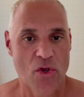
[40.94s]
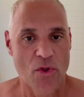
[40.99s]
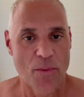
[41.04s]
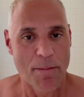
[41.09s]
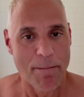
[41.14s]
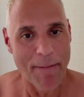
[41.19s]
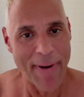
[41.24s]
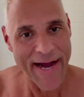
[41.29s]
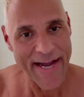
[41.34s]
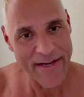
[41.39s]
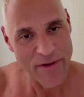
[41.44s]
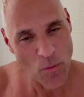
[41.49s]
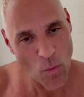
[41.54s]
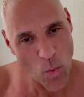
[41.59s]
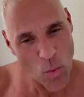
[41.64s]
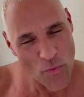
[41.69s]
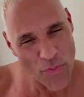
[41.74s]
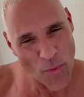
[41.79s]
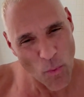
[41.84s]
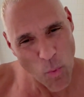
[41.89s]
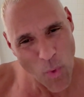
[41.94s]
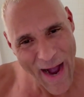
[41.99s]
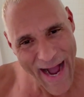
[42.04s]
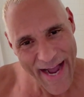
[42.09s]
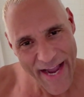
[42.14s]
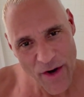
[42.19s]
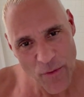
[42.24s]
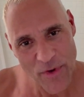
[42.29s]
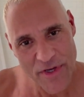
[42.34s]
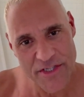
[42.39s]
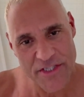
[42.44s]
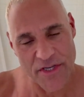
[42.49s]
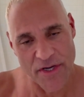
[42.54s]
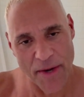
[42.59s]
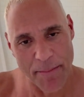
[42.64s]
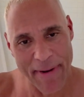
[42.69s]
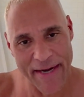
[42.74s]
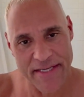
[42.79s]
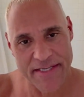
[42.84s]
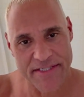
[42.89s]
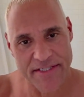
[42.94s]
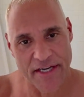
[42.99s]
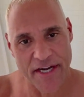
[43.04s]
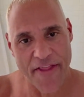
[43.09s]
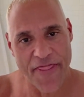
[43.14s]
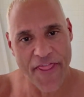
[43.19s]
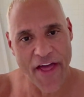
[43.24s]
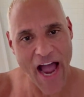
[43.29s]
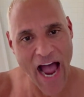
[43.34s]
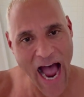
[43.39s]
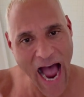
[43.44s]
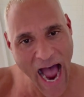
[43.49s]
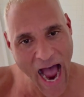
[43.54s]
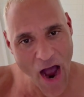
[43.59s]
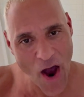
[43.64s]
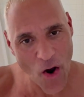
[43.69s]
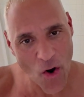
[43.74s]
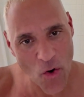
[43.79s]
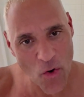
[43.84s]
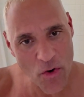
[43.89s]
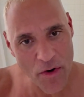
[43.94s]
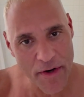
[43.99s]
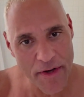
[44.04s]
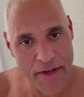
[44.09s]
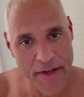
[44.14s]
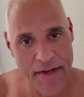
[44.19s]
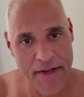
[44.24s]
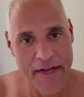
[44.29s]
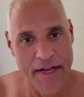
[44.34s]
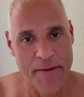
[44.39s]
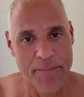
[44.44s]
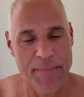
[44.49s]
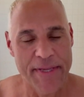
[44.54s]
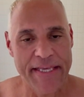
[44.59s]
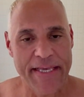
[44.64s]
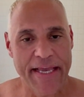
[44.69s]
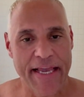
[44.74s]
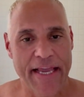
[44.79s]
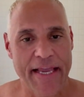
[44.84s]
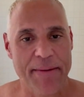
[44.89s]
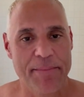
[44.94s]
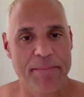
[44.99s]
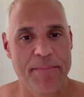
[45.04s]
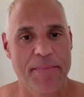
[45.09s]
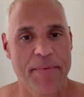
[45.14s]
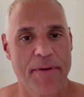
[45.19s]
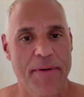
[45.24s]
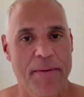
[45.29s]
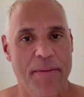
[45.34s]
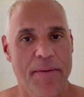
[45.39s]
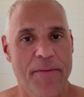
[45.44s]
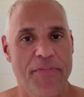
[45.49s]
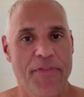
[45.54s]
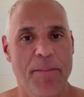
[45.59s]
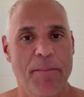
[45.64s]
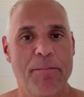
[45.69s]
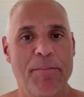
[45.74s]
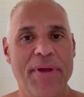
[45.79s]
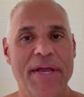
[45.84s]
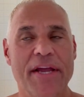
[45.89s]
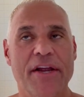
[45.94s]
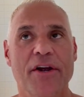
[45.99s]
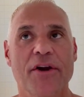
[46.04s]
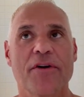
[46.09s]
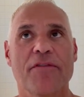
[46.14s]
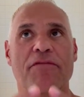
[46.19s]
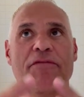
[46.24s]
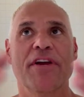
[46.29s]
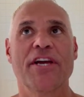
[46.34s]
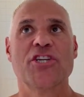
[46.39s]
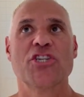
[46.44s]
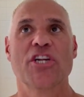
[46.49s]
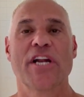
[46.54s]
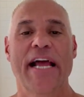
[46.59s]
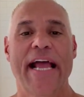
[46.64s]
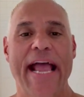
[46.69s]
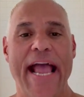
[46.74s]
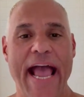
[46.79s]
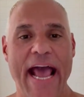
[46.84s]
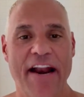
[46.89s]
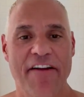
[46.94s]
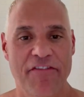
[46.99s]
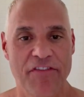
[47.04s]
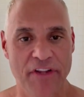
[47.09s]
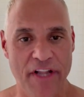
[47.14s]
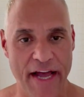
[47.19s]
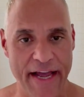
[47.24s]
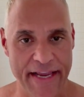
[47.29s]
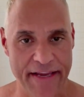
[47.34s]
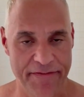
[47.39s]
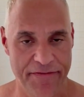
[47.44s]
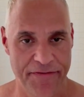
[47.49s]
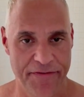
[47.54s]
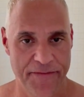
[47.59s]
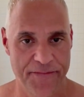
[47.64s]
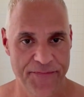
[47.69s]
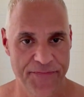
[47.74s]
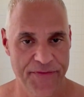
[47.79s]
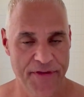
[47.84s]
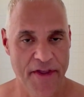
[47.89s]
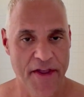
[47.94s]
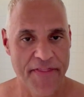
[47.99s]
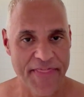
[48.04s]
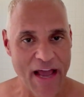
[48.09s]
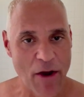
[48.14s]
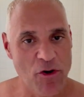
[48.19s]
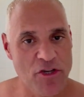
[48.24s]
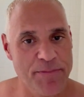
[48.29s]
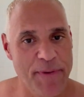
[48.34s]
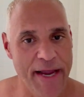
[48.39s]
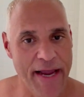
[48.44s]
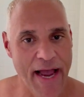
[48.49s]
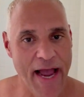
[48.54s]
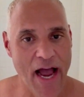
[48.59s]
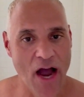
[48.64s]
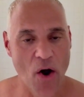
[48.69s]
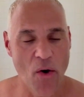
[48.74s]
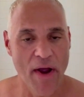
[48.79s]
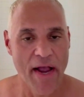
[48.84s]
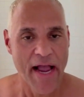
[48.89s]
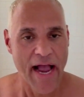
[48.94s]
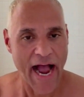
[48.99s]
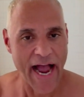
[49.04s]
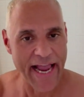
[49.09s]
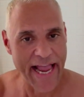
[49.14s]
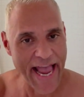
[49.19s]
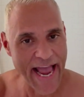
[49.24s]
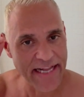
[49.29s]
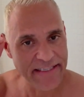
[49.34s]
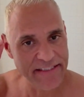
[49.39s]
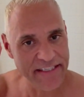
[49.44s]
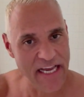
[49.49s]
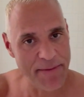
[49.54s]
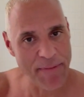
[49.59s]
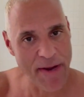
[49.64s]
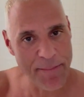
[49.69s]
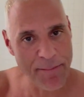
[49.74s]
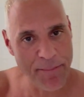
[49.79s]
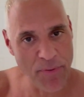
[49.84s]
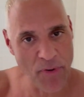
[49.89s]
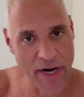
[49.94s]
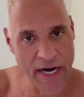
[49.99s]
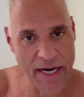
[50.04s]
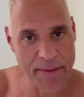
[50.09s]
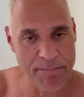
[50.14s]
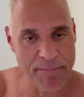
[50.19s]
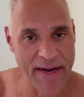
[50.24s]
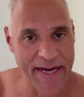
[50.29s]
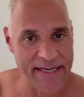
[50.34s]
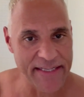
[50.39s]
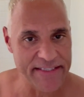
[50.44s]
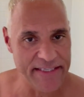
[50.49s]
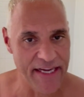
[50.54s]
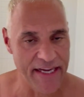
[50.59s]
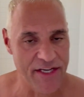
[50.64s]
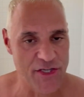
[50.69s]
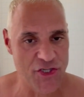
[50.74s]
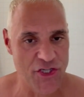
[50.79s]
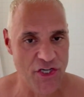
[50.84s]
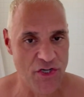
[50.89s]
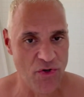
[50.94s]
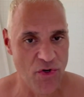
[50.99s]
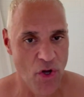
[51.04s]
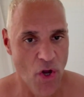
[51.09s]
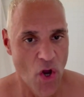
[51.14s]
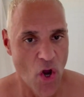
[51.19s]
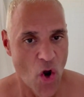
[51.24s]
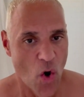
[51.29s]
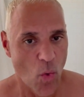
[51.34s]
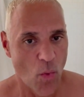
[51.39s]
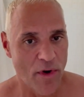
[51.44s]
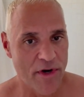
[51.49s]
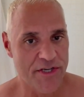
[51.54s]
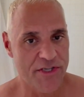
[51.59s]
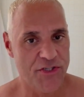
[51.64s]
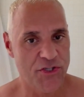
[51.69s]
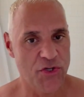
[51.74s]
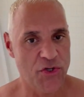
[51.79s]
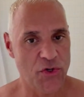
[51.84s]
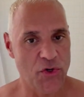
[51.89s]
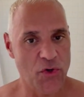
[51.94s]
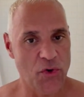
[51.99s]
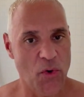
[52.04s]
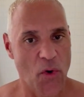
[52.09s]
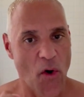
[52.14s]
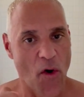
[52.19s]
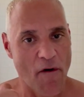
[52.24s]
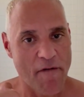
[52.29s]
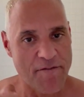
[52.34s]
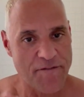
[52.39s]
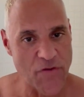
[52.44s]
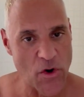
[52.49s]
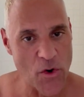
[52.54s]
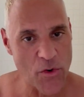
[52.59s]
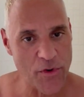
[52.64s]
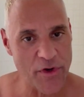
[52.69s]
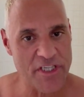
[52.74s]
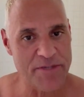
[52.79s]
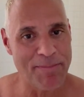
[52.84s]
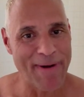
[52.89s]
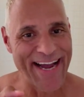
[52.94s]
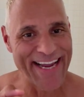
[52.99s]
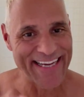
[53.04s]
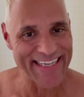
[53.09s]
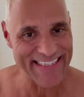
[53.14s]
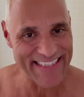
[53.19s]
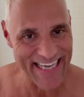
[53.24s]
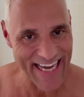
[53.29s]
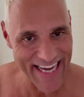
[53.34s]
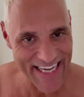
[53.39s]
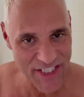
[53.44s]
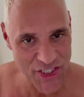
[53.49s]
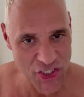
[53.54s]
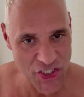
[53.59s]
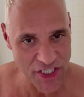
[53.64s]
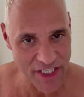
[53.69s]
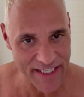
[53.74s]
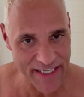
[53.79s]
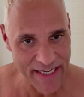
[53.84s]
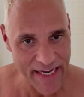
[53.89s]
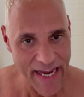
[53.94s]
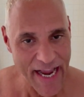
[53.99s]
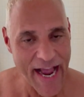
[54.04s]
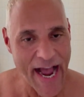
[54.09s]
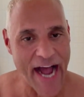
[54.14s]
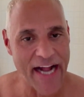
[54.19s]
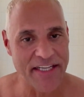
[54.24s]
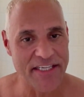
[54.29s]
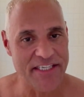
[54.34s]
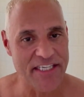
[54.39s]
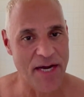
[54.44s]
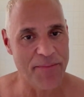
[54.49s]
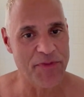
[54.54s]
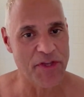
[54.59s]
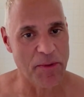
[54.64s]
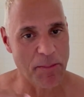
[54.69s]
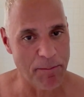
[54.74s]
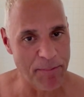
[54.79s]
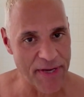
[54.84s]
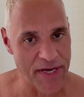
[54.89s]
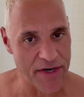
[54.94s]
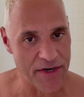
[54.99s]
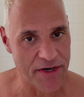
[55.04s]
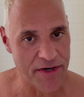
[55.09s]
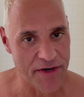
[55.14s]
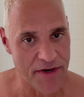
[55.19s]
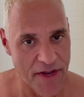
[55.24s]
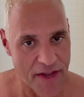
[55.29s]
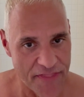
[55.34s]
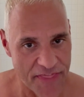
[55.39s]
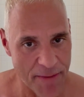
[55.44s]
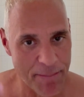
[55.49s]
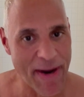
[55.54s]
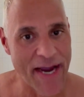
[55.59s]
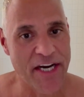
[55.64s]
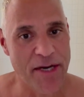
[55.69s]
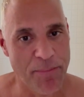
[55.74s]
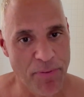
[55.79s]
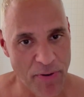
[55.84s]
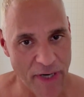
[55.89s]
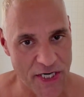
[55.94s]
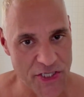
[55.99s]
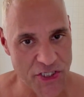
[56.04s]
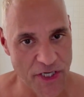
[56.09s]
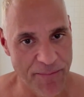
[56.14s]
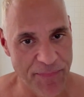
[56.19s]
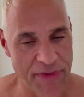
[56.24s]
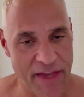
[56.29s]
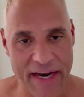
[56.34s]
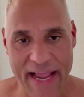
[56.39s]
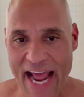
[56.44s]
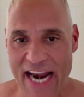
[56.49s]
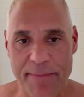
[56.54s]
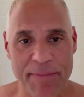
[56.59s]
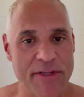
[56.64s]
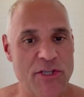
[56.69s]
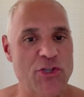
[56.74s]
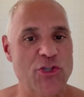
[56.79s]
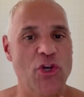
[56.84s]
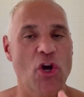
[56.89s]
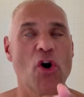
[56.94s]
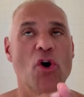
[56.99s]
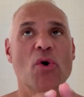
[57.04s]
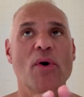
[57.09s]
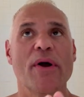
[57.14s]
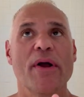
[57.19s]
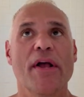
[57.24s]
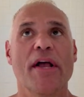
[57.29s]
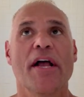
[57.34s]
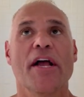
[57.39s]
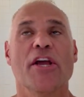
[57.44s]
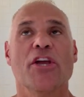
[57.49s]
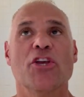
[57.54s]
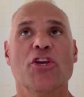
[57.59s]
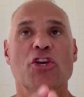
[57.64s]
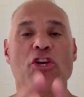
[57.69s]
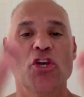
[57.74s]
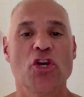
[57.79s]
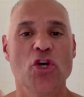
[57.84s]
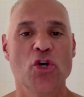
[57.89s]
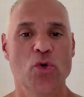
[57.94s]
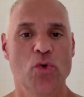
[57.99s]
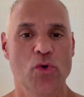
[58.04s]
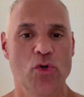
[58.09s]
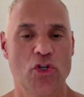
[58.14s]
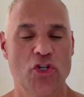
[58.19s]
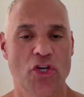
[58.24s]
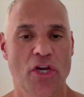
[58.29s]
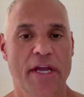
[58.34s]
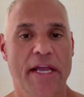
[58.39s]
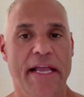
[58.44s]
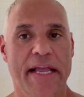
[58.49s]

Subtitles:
The why was my son. The how became the bigger vision I had of life. That was my how. I had to get my brain, my intention was to focus my attention on something bigger than my depression. It had to be so huge.